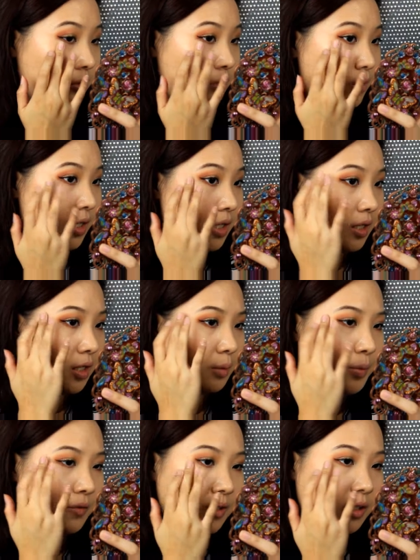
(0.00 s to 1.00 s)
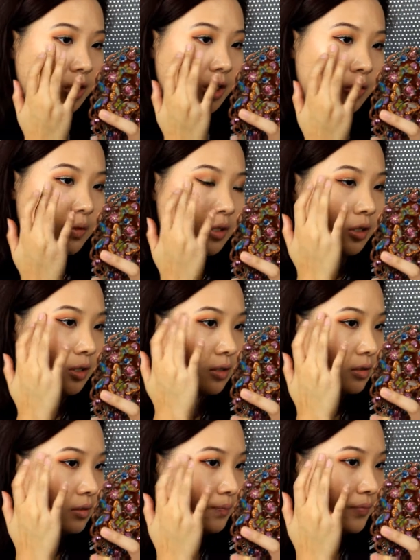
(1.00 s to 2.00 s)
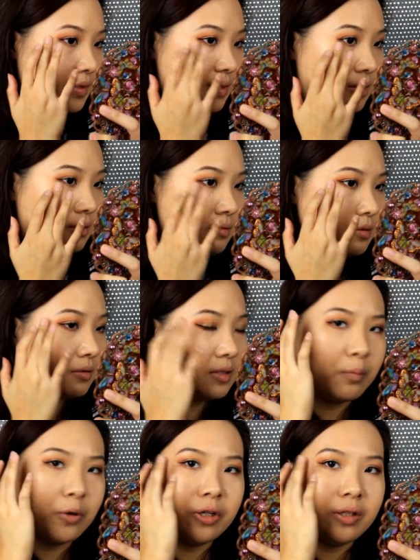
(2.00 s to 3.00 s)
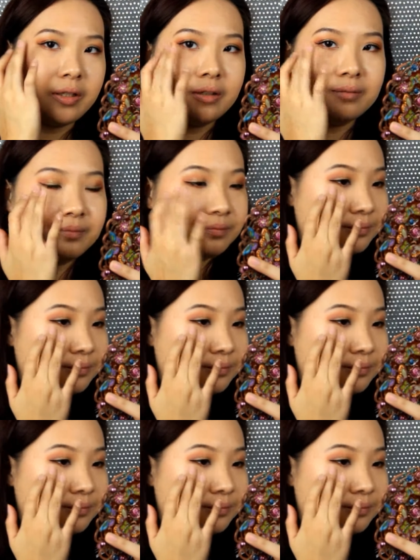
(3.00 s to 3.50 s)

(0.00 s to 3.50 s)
You want a little bit of glow and not sparkly.